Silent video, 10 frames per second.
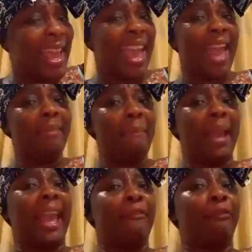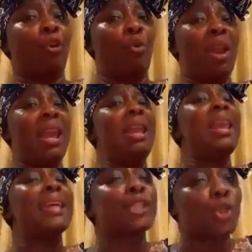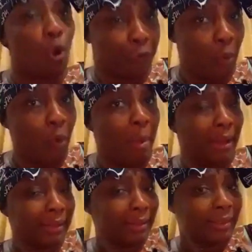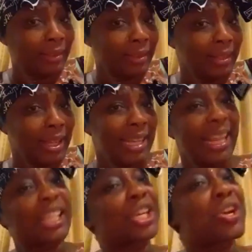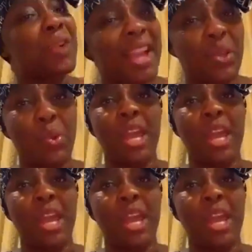And make her feel less of a woman. Then she cries within